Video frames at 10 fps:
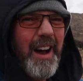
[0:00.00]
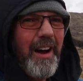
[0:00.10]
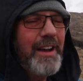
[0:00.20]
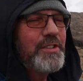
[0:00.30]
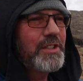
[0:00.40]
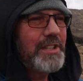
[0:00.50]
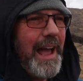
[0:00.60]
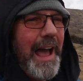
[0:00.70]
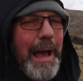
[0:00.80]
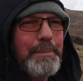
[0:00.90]
I just
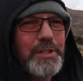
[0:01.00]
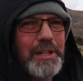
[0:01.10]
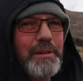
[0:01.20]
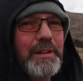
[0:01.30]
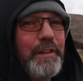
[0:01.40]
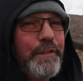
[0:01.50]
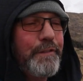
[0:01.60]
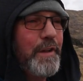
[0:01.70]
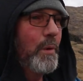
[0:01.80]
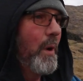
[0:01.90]
absolutely
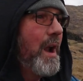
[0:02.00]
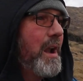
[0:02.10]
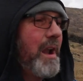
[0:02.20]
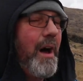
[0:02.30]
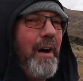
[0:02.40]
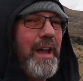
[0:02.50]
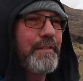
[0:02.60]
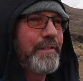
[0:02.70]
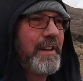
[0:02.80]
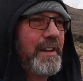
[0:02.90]
feel
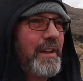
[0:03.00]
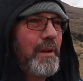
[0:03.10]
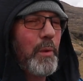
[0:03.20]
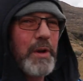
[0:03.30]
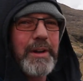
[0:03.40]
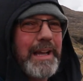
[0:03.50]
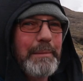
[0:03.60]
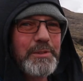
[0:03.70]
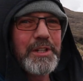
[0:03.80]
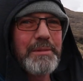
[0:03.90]
alive when I
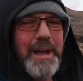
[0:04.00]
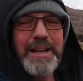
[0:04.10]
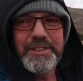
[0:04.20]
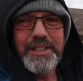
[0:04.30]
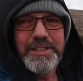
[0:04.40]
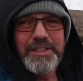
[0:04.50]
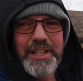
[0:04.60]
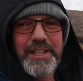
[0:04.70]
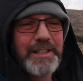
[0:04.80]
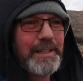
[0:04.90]
come to the
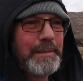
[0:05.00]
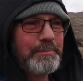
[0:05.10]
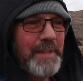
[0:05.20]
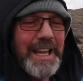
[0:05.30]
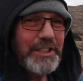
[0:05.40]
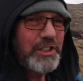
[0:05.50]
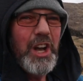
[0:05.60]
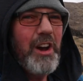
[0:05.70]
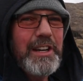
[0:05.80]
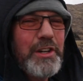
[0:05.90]
mountains. It's
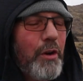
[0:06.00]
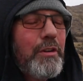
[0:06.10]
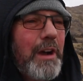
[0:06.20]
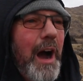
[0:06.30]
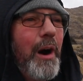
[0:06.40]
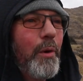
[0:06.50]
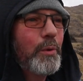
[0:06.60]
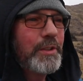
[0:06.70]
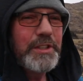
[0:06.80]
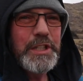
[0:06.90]
certainly not
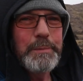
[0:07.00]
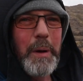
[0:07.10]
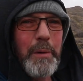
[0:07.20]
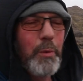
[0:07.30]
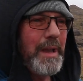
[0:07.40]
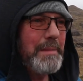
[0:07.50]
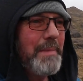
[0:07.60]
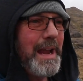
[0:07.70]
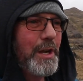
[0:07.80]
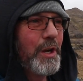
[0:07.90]
cold, despite what it
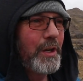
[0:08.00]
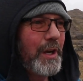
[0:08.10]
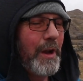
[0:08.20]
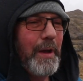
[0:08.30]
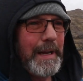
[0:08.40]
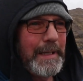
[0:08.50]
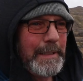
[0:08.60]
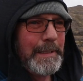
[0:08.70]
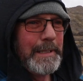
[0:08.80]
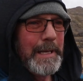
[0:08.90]
may look like.
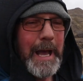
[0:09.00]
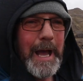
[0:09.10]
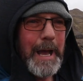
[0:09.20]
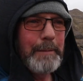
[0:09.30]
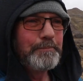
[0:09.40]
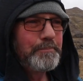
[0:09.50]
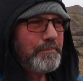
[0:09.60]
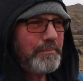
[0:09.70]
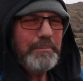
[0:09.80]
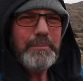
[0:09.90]

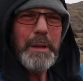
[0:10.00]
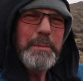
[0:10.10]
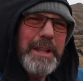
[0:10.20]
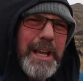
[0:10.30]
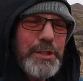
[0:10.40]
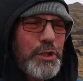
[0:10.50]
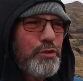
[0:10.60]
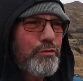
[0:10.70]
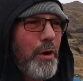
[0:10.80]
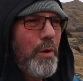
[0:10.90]
But that
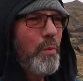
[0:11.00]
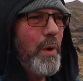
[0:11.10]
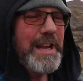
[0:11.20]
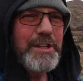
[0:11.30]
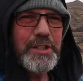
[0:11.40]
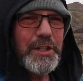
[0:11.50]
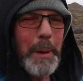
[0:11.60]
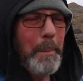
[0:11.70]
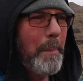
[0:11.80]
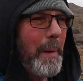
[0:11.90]
strong wind just
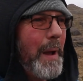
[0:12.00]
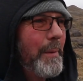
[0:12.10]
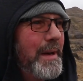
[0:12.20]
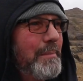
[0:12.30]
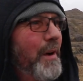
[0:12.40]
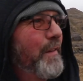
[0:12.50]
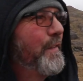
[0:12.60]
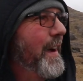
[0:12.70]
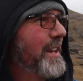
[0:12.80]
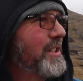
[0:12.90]
kind of blowing in my
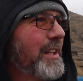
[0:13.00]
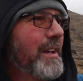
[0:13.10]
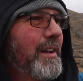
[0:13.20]
face,